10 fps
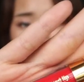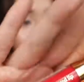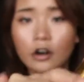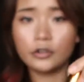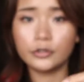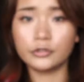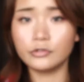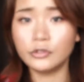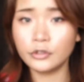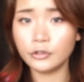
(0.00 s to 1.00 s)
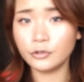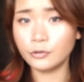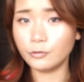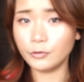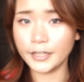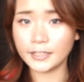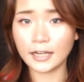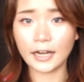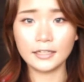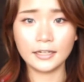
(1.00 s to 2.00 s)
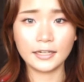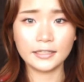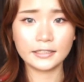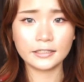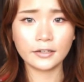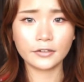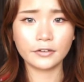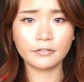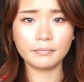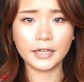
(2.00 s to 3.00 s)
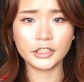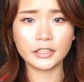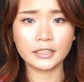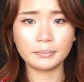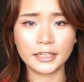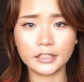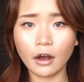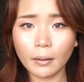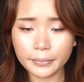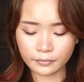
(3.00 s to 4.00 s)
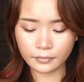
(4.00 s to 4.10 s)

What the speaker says: coral red color that sort of matches my top.